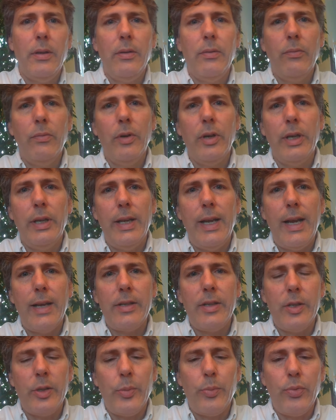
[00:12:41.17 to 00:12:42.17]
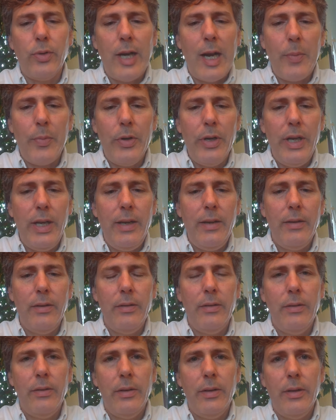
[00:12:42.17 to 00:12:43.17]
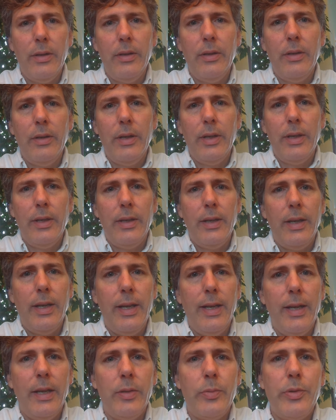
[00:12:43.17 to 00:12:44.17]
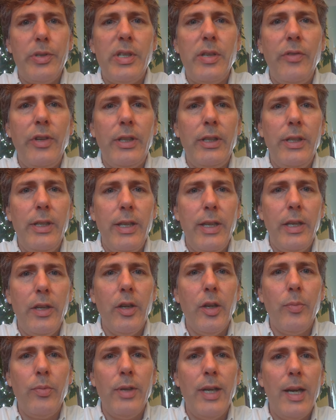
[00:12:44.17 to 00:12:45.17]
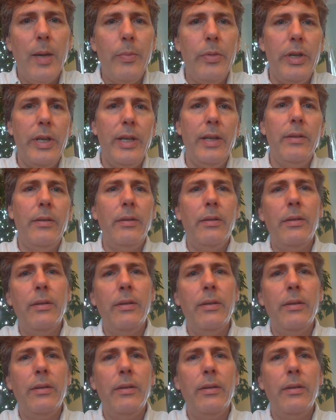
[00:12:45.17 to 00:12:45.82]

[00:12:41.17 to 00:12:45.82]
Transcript: We're going to access a property, and specifically the year property.